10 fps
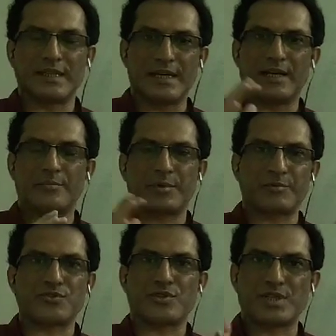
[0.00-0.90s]
here
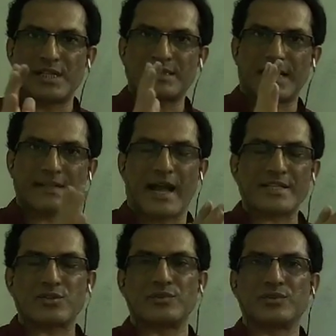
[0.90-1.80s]
preposition is
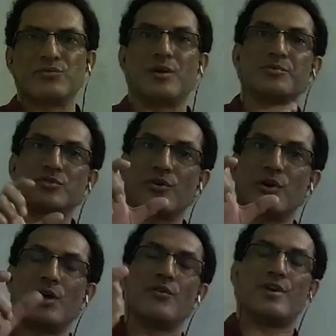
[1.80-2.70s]
attached with verb.
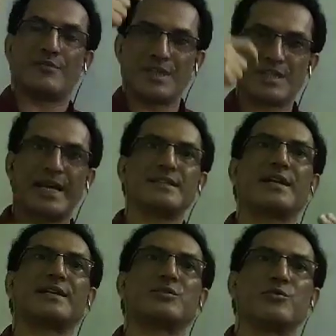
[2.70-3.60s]
So, when we change
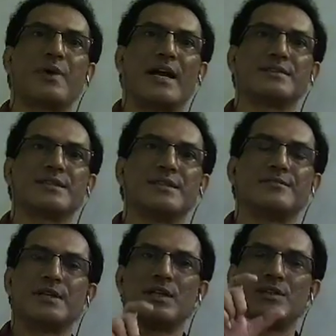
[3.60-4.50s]
that into
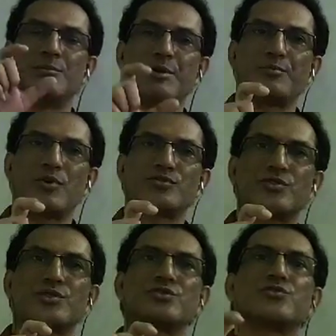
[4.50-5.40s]
passive, the
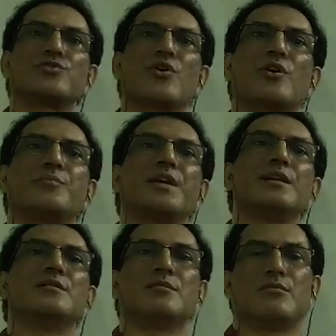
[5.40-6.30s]
preposition should not
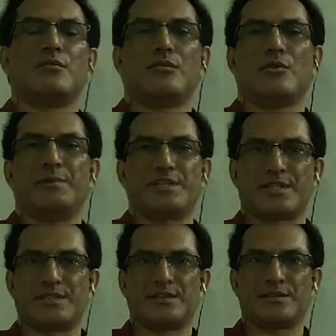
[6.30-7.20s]
be
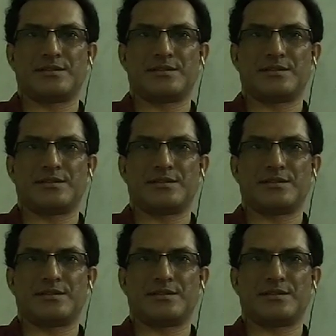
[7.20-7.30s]
omitted.